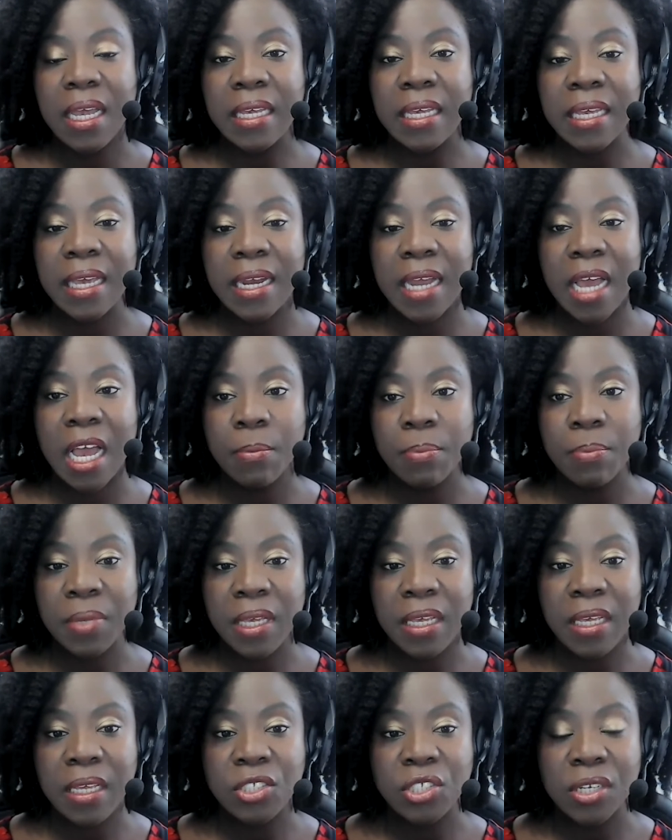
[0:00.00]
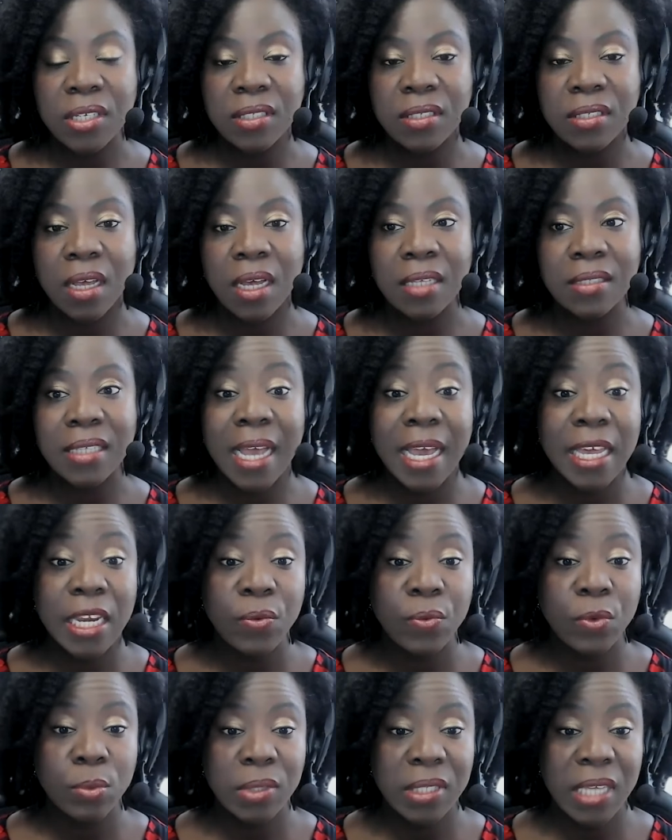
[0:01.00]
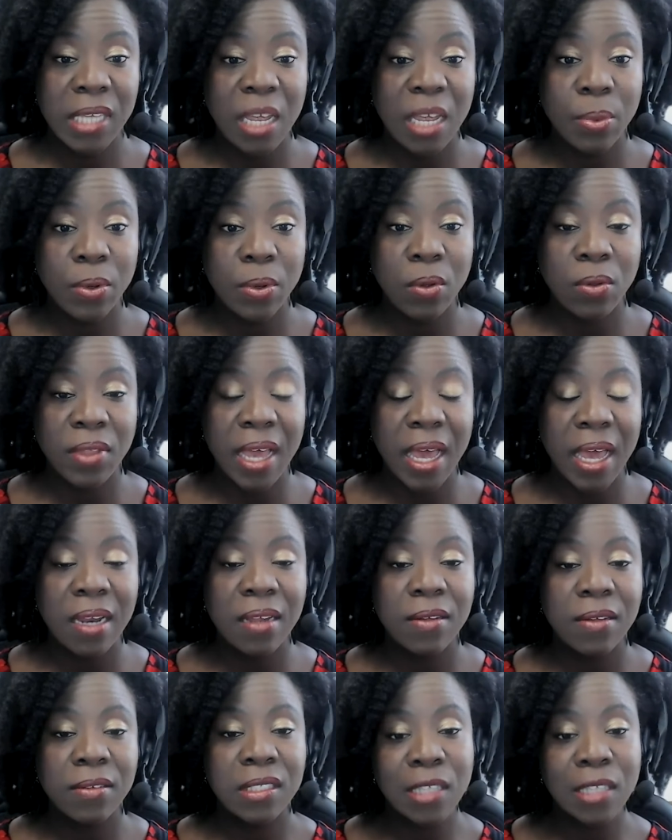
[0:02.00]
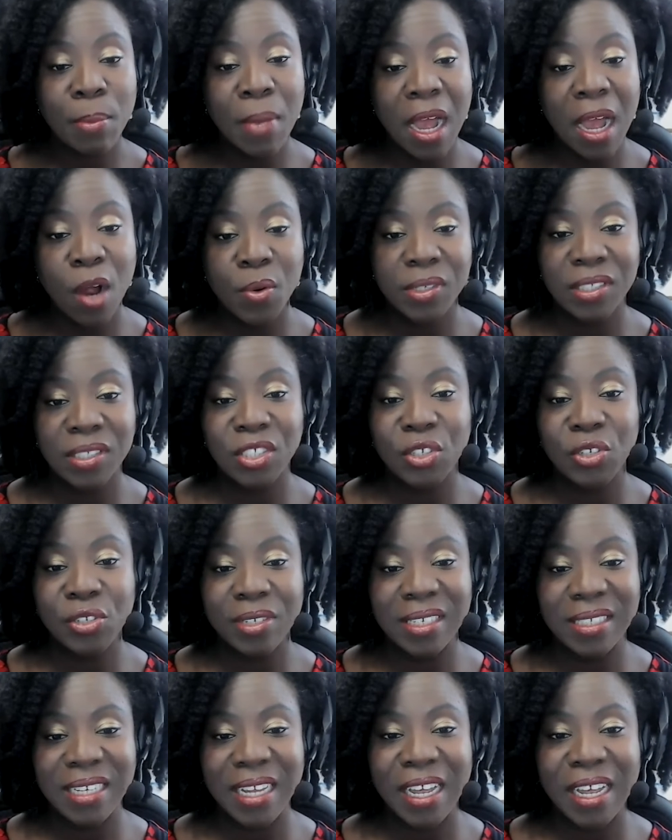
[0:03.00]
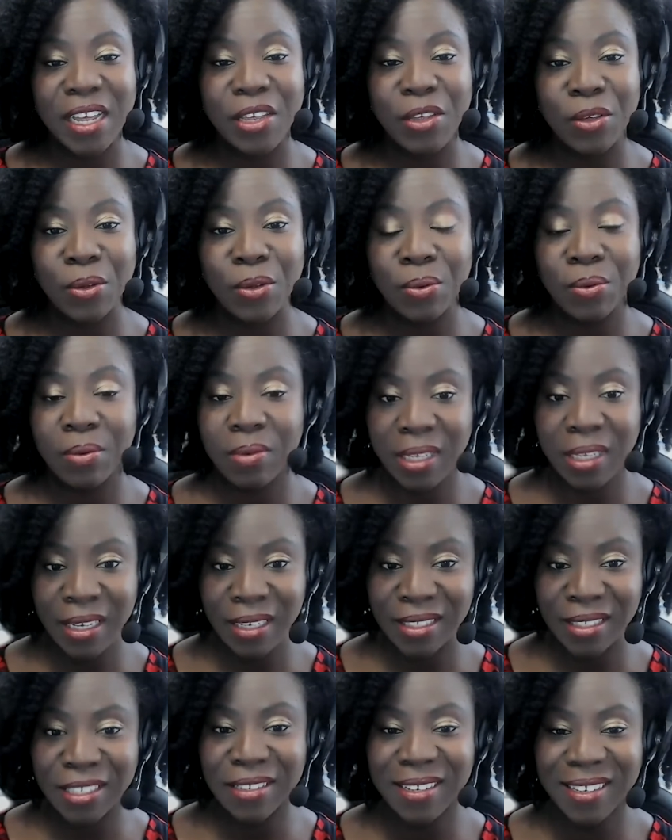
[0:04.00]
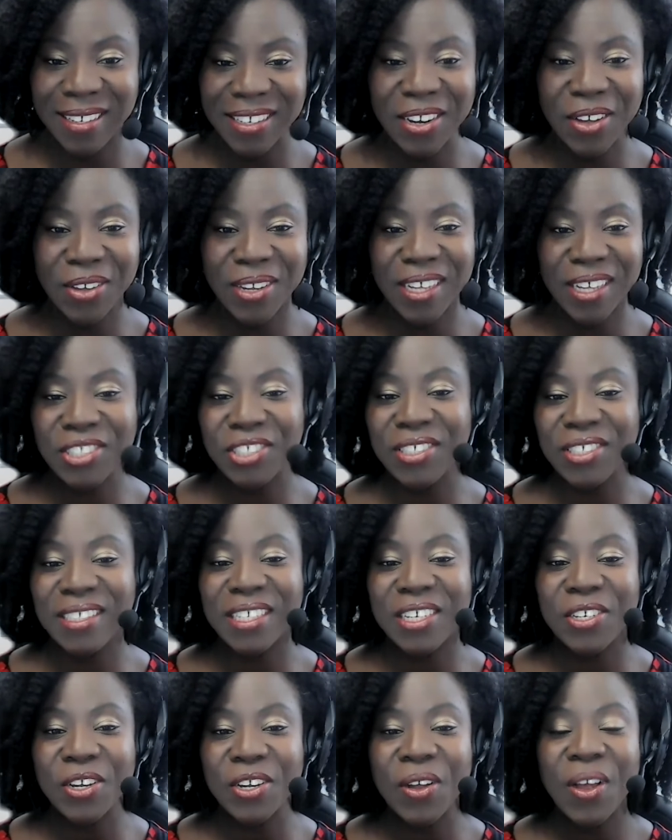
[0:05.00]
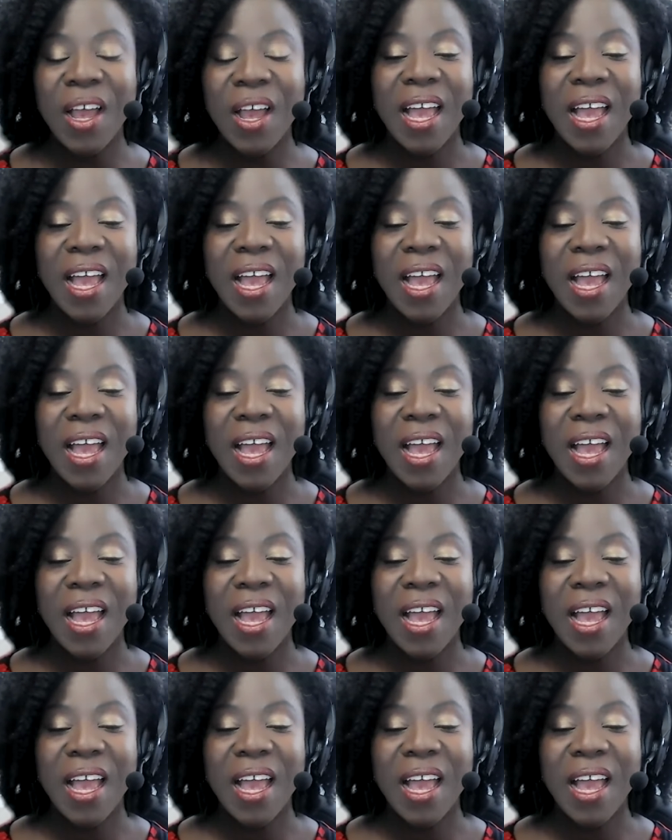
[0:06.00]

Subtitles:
It cannot be just a dining room table that some hours during the day you eat, lunch and dinner,